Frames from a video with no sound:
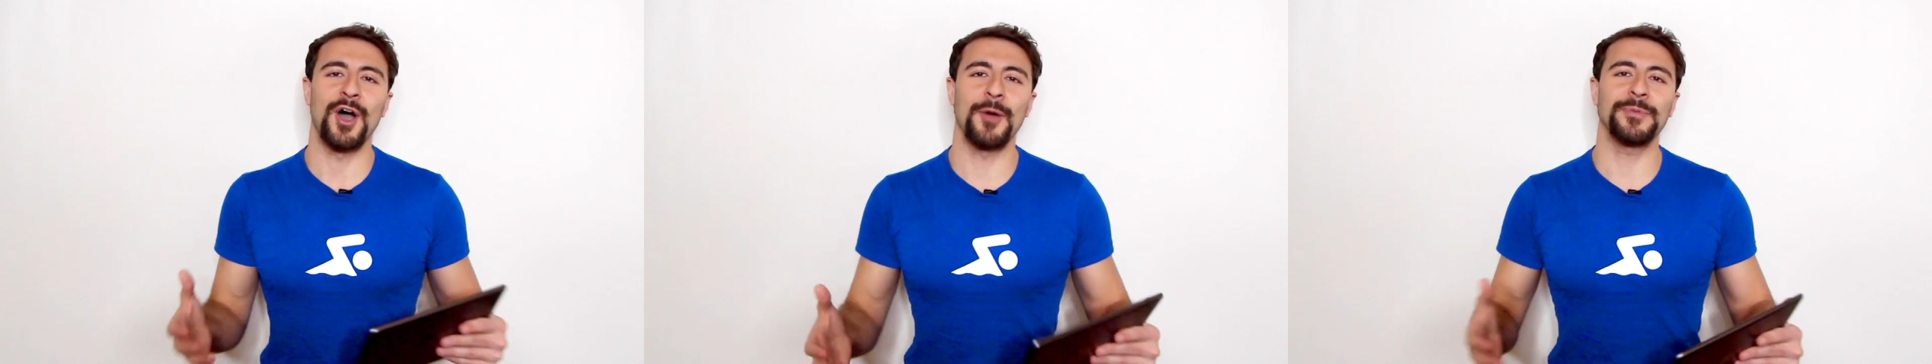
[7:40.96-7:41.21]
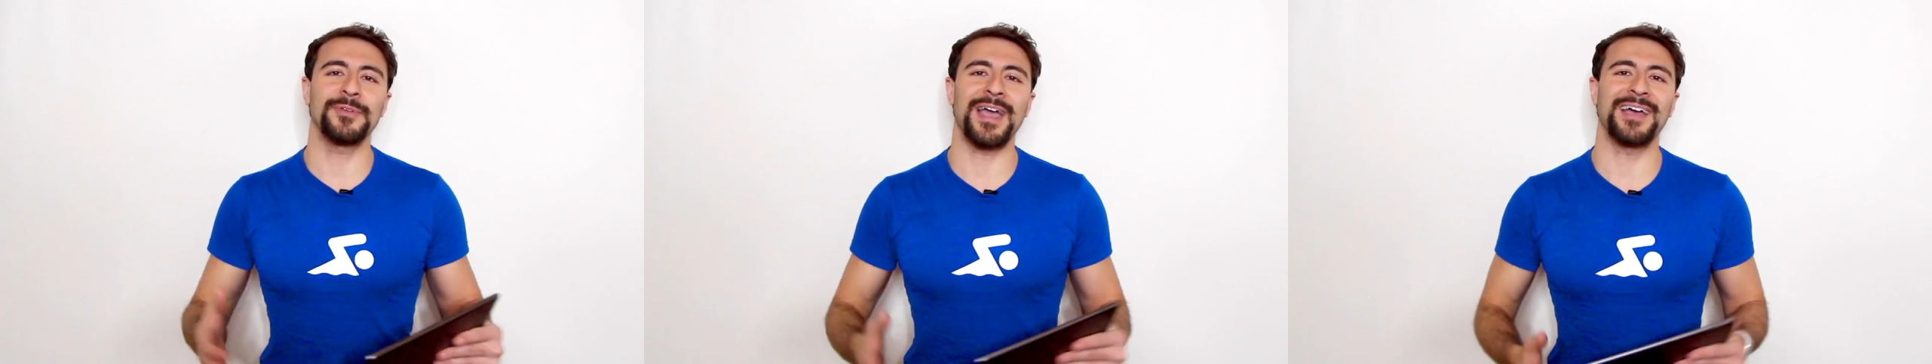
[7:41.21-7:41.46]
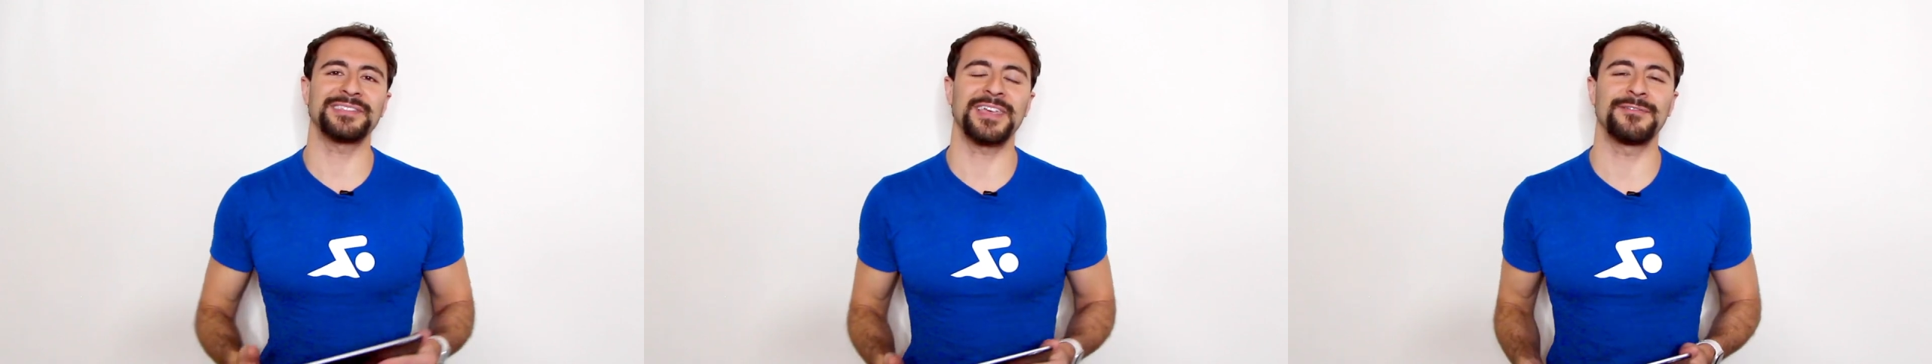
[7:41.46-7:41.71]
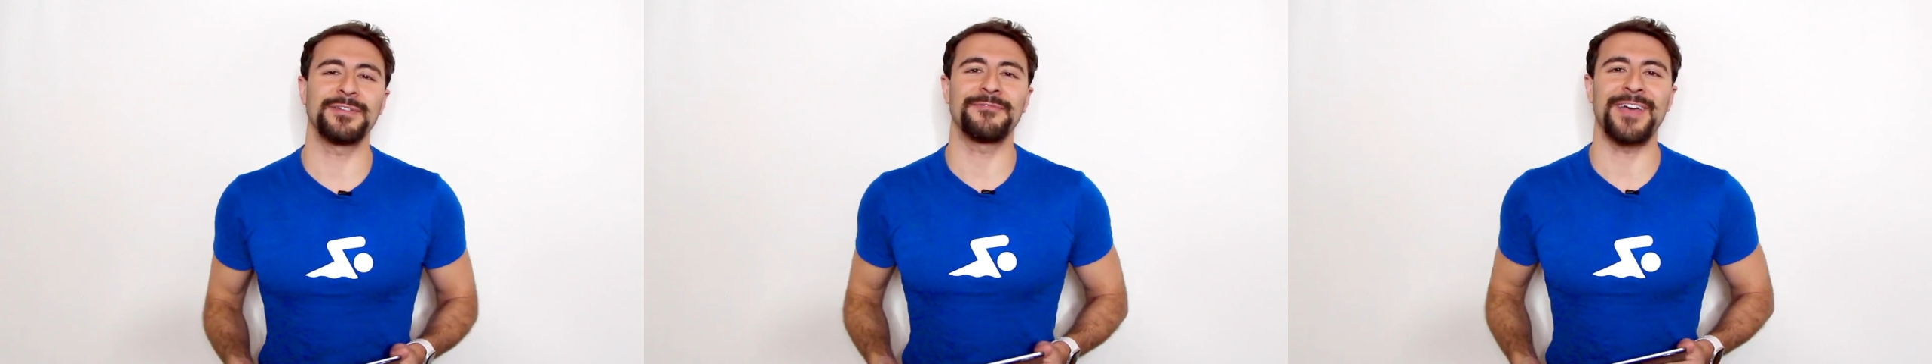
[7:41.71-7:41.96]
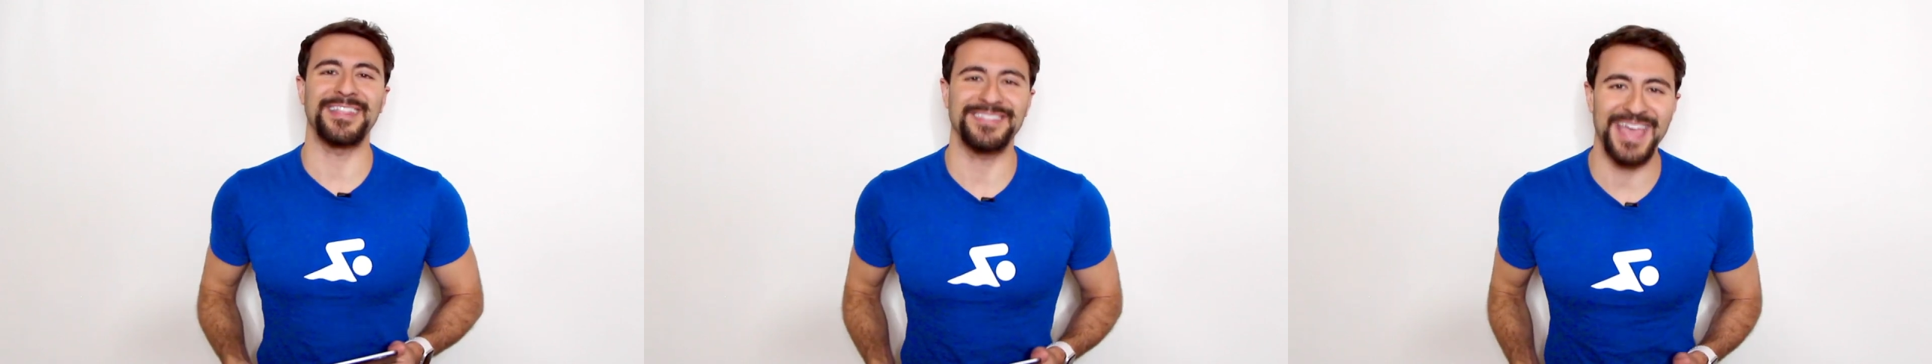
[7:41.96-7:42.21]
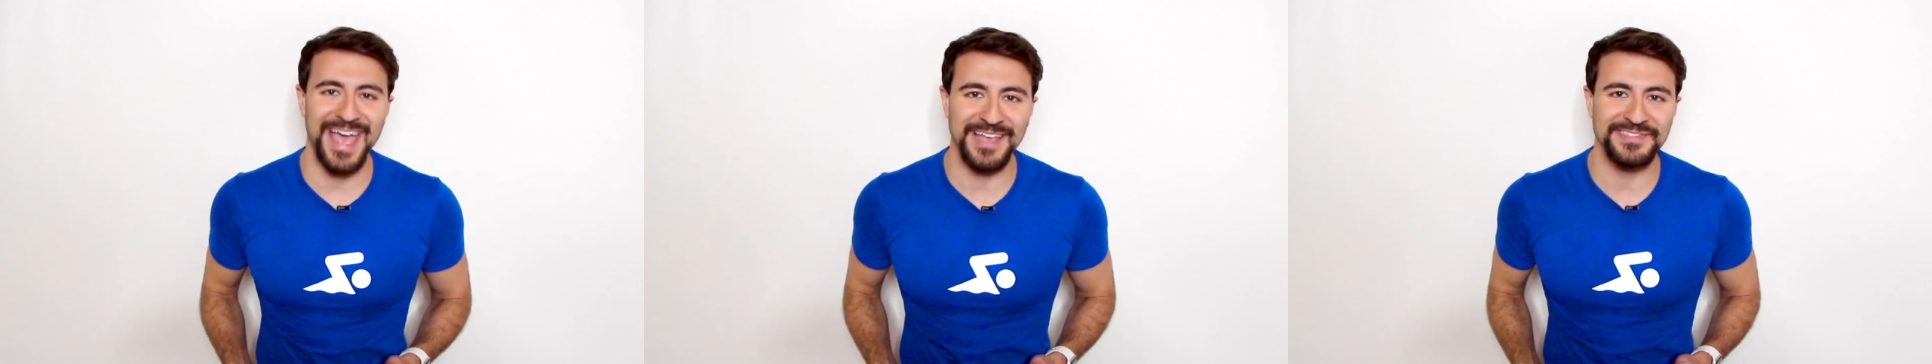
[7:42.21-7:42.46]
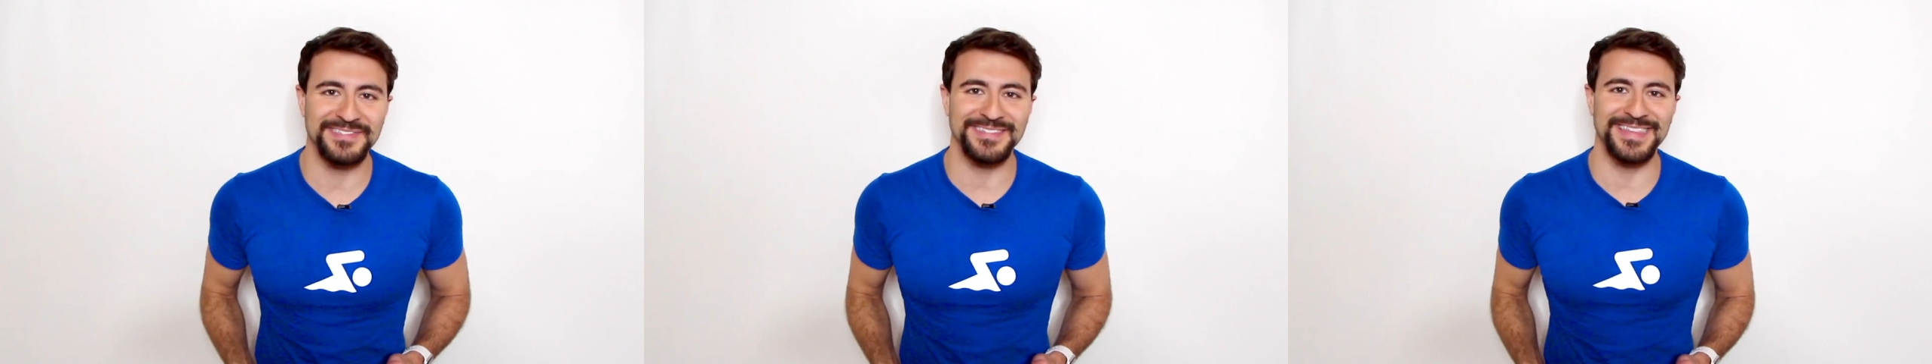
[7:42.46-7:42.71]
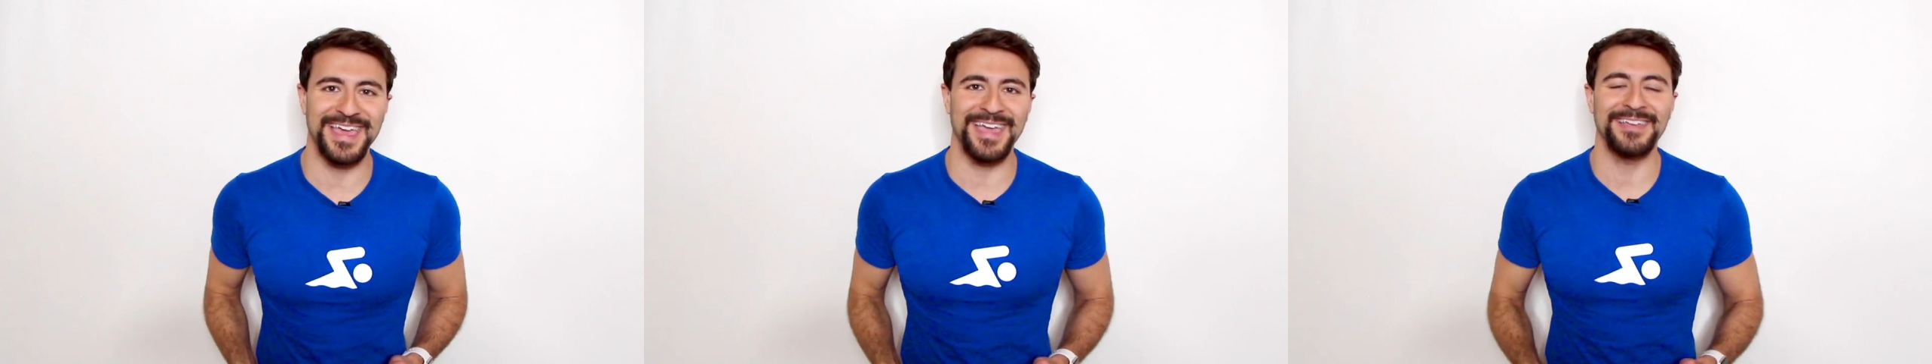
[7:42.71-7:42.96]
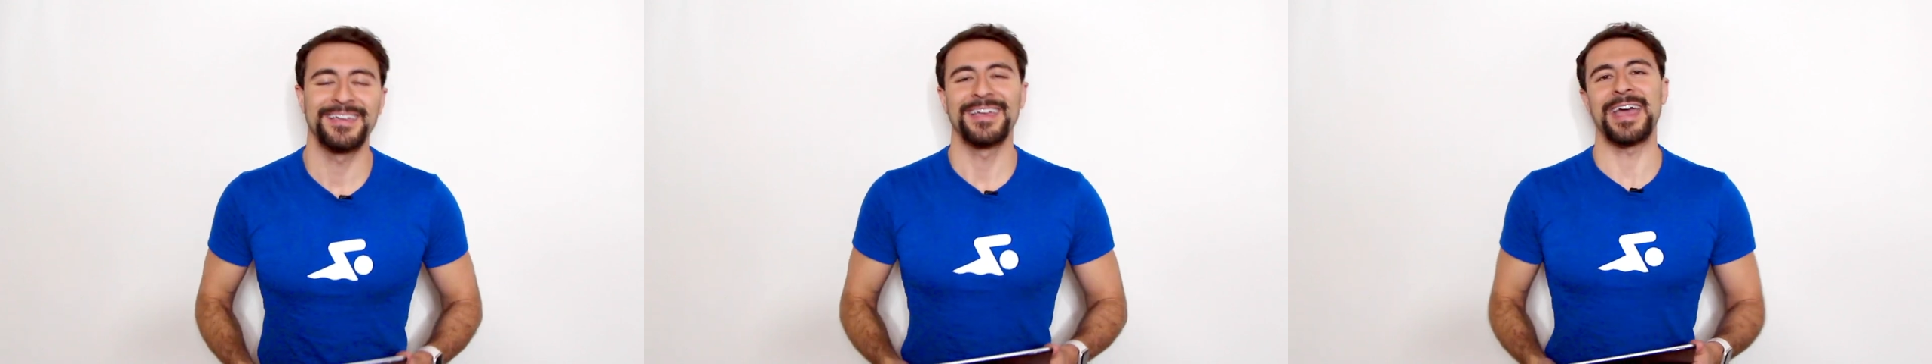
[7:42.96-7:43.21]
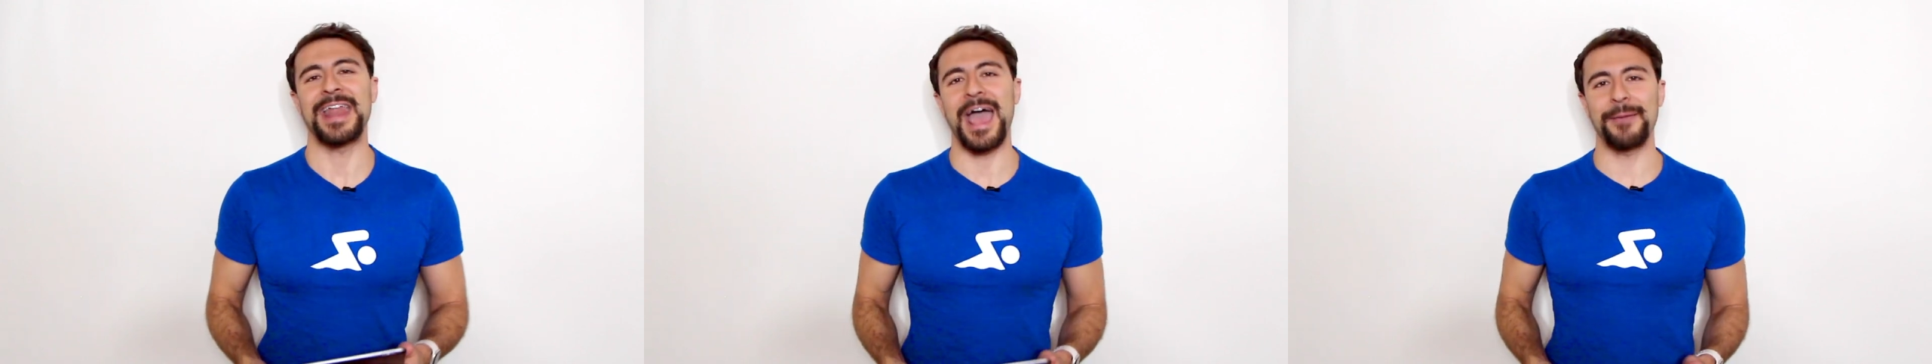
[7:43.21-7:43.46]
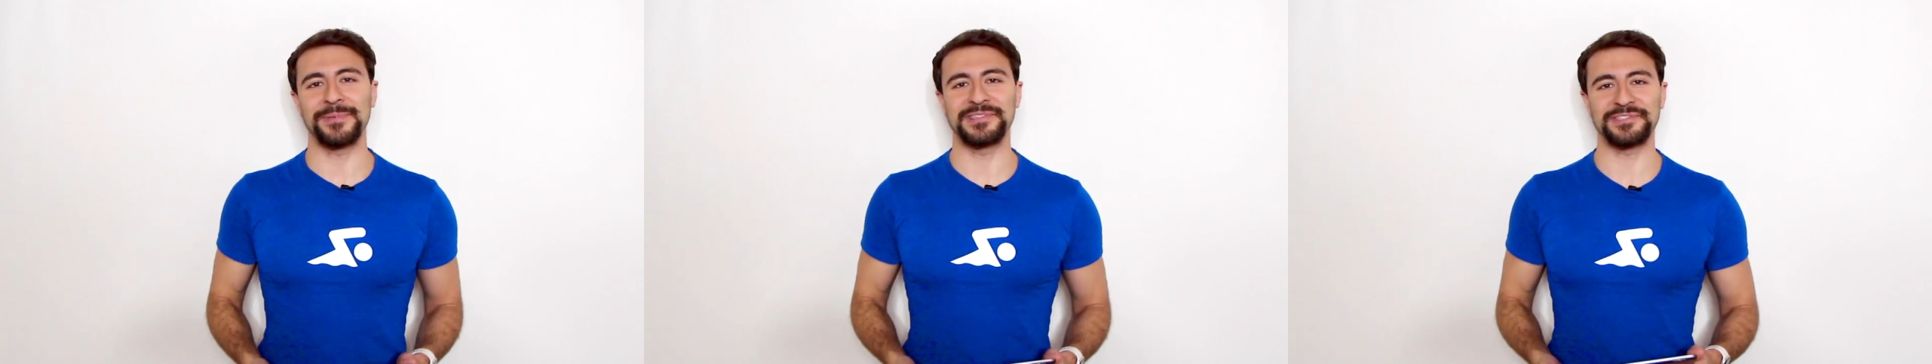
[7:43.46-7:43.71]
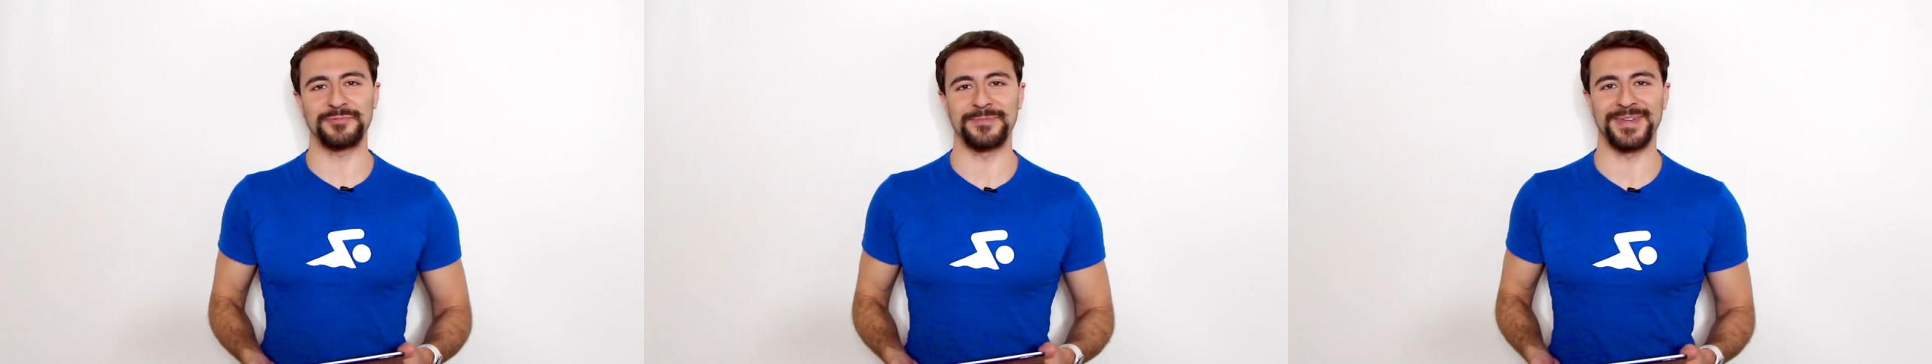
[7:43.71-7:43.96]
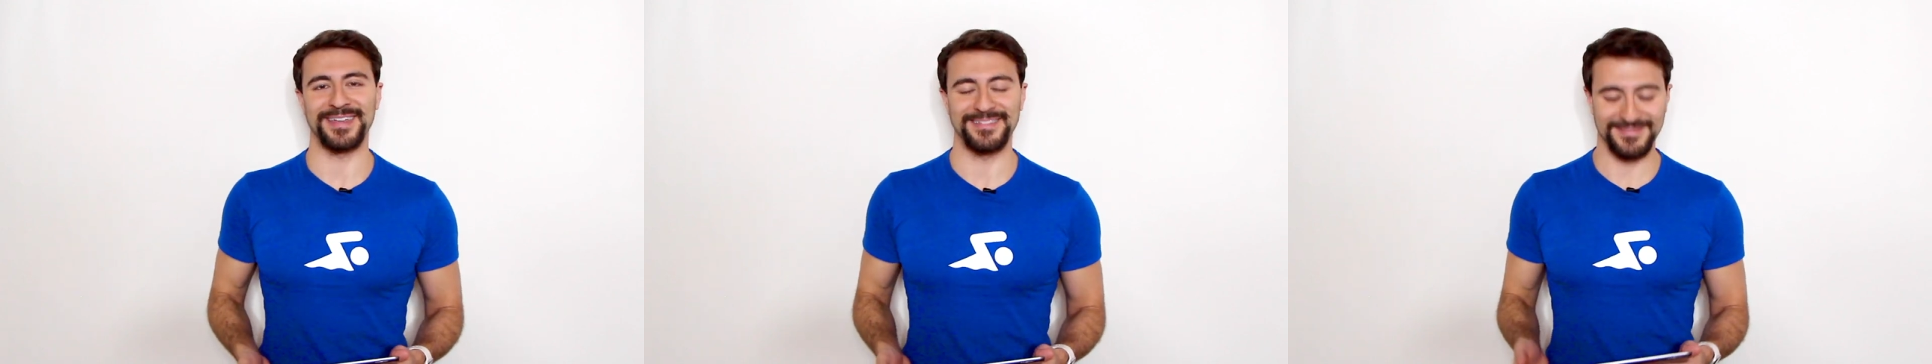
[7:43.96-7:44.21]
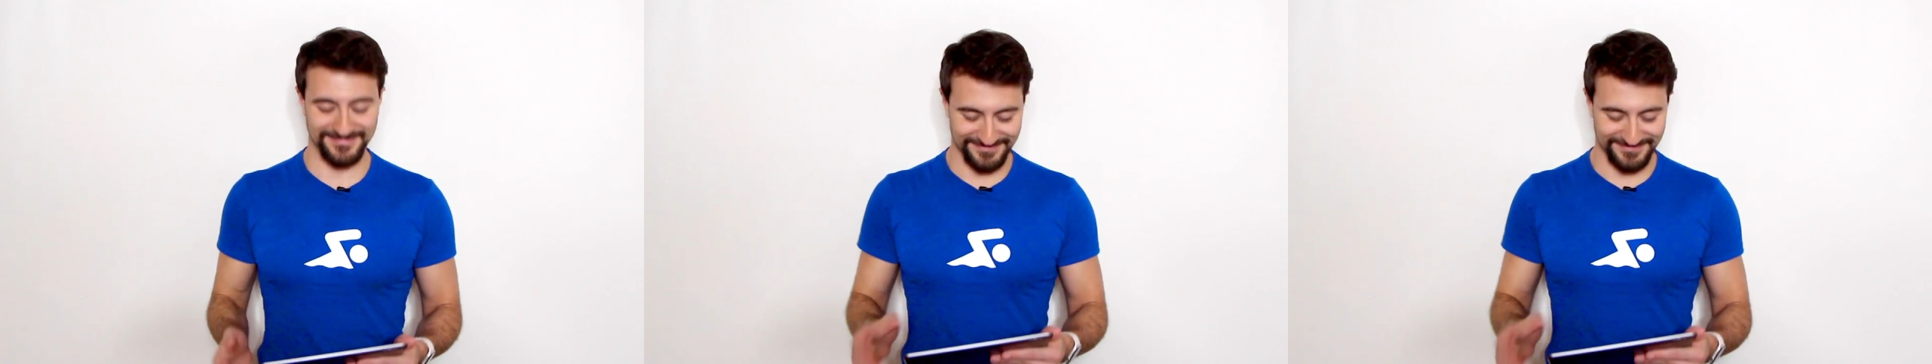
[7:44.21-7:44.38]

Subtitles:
Hope you guys have a fantastic day, and happy swimming.